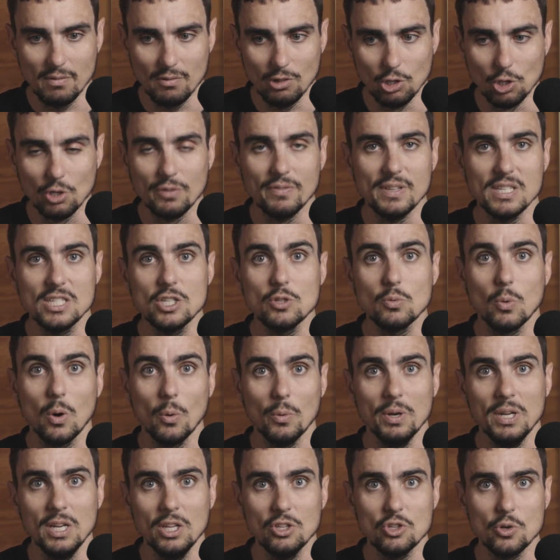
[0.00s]
look, this is
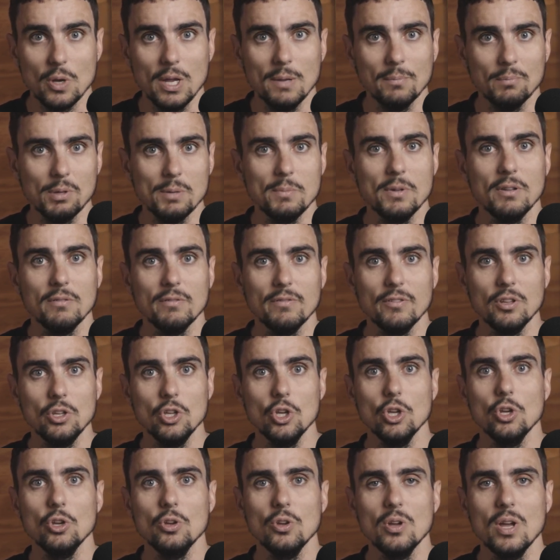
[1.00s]
what we need to implement for
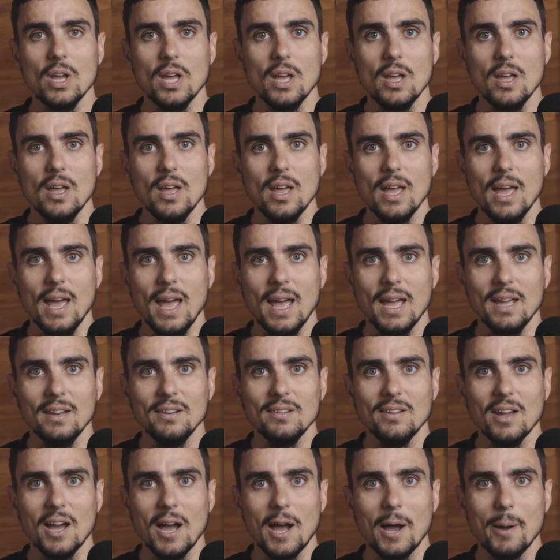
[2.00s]
you.
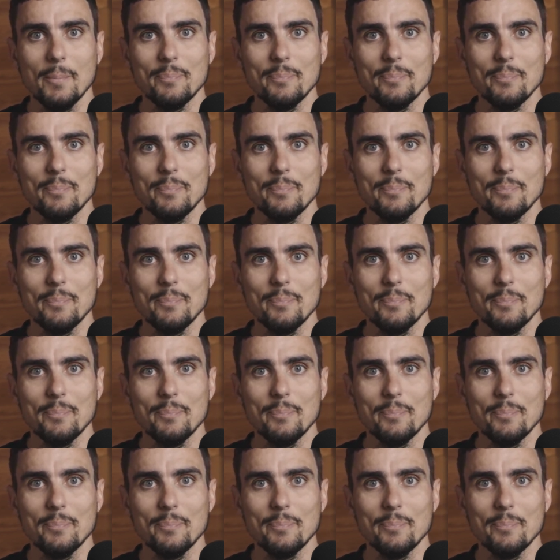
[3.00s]
And